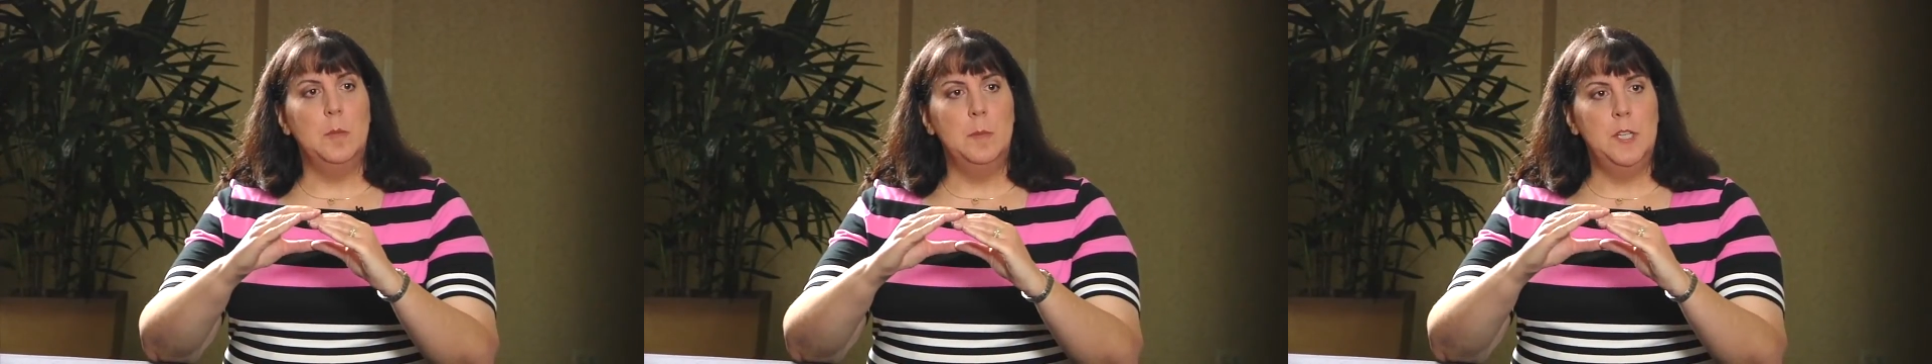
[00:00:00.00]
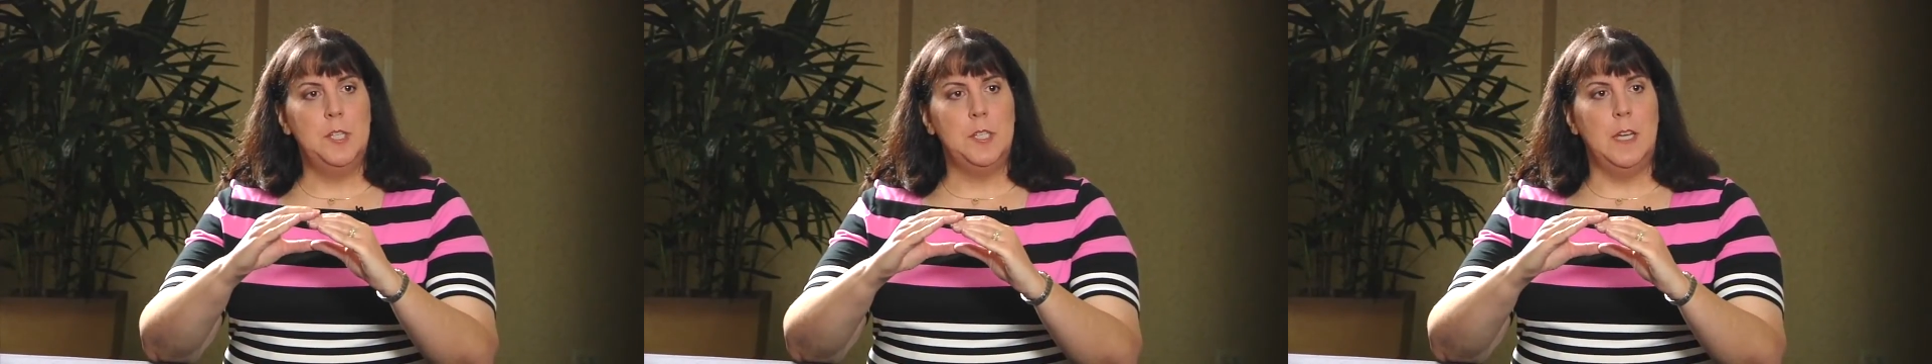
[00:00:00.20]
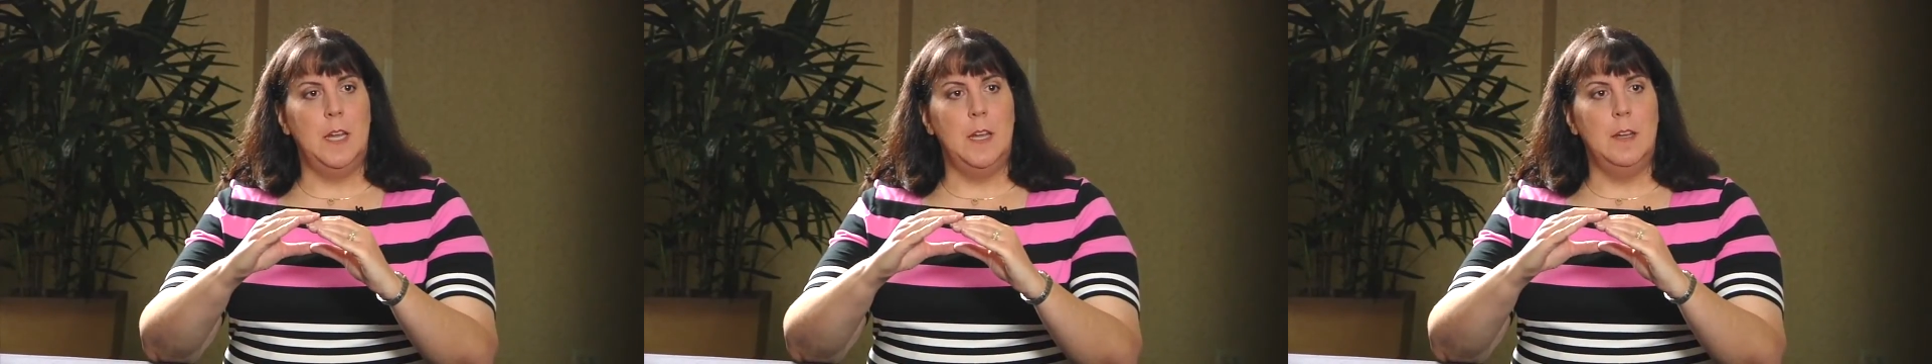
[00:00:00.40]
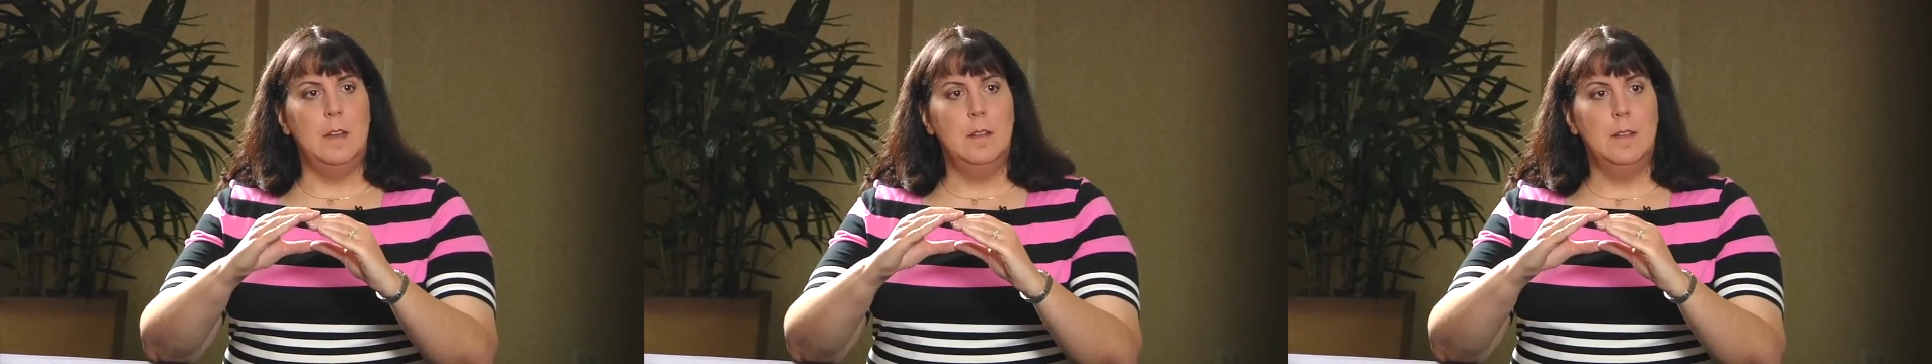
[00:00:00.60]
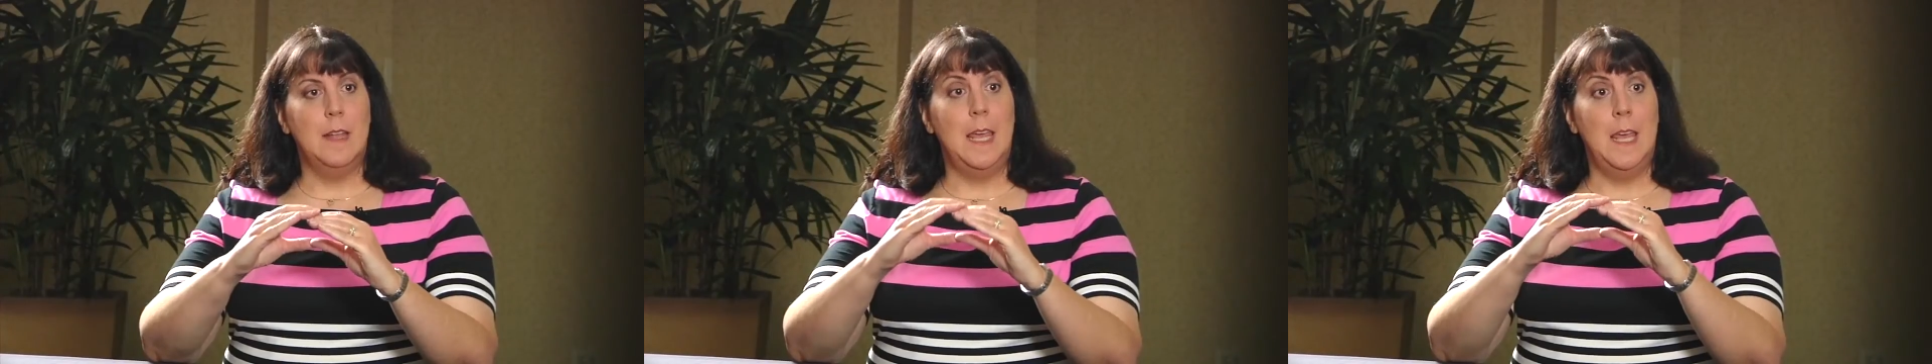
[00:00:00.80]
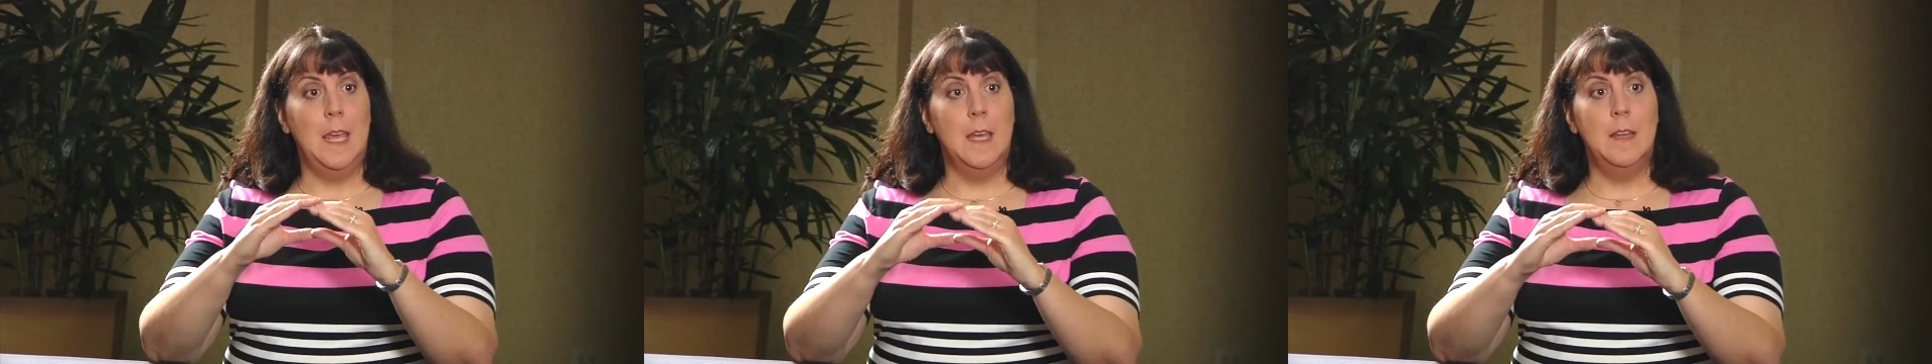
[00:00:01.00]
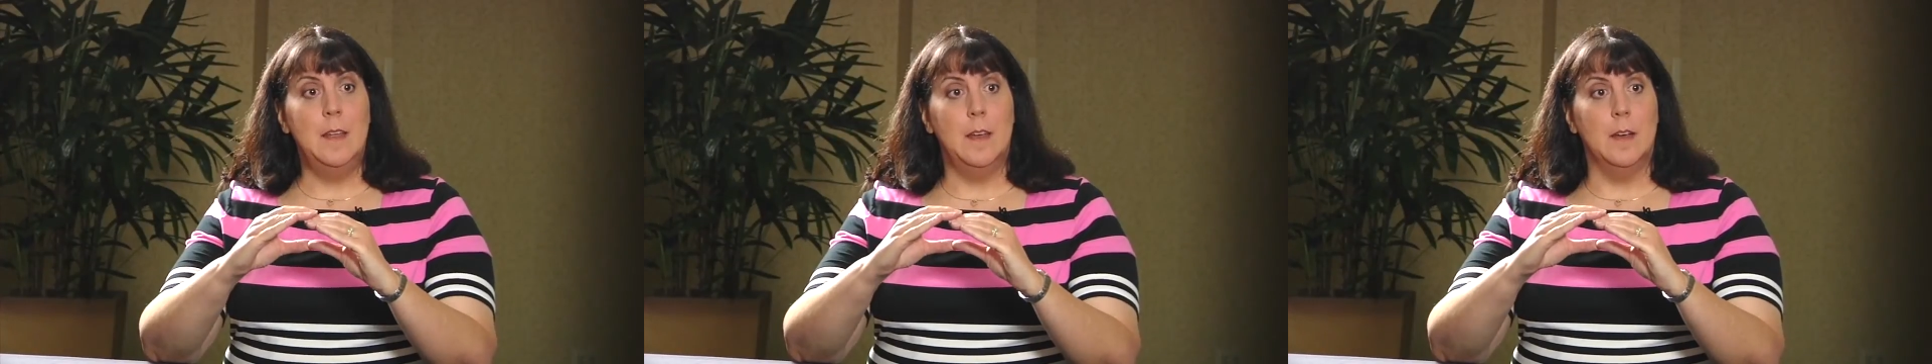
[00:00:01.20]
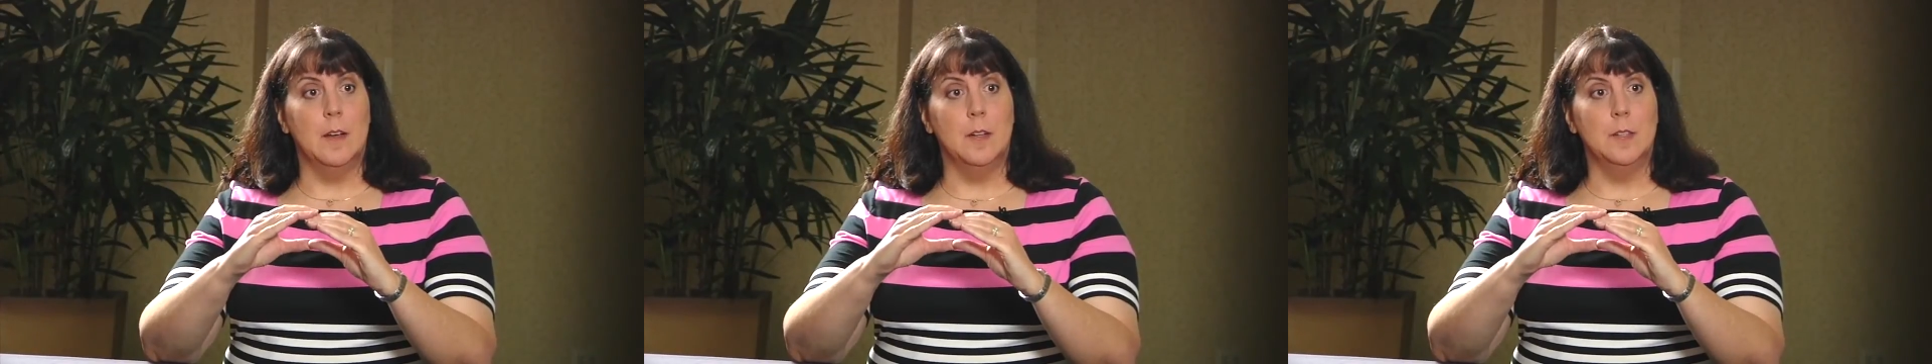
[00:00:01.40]
machine,
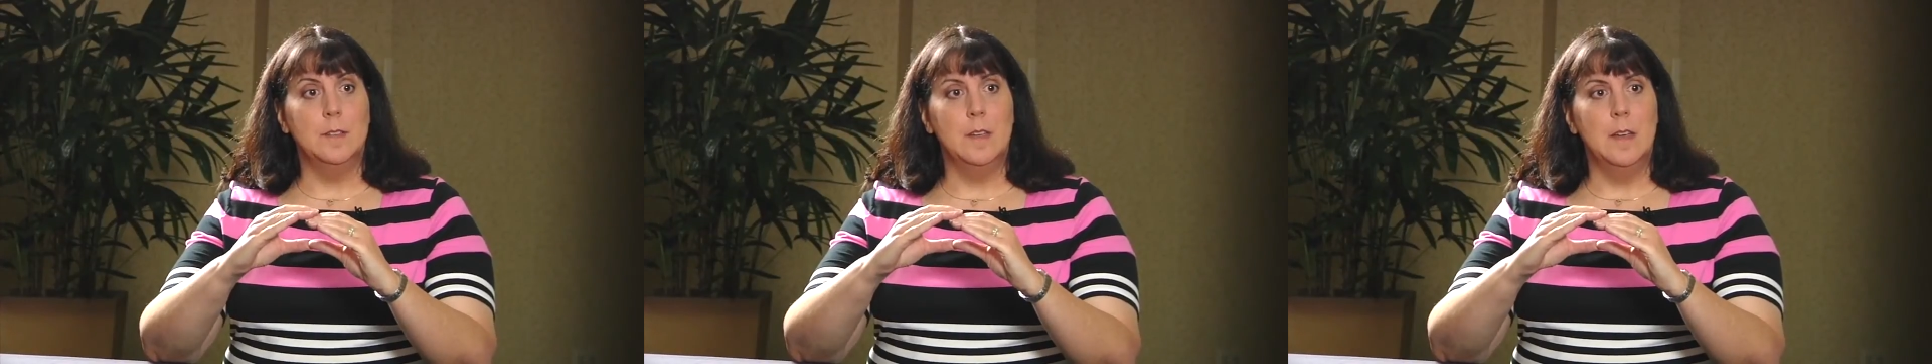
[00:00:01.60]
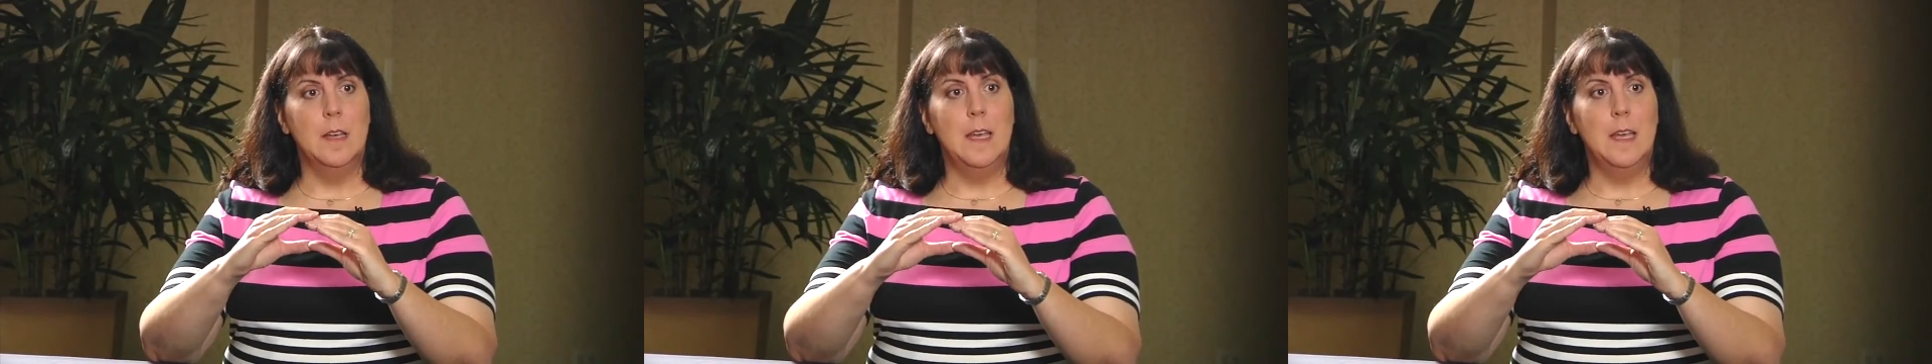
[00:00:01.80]
handheld,